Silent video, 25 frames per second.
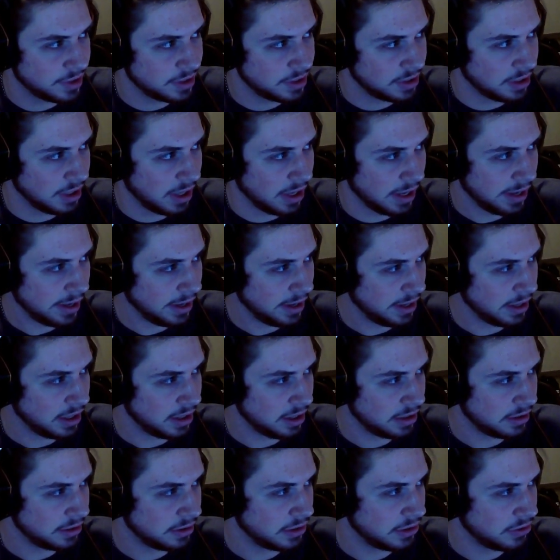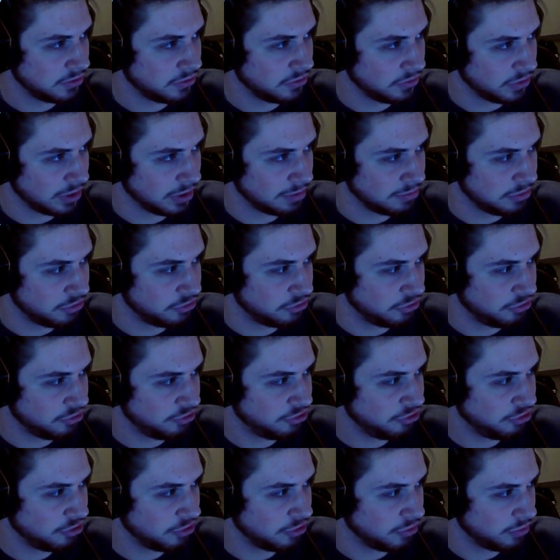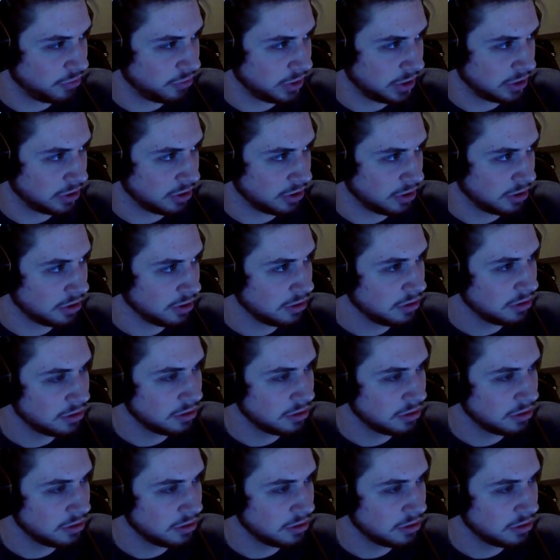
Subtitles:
And let me just show y'all,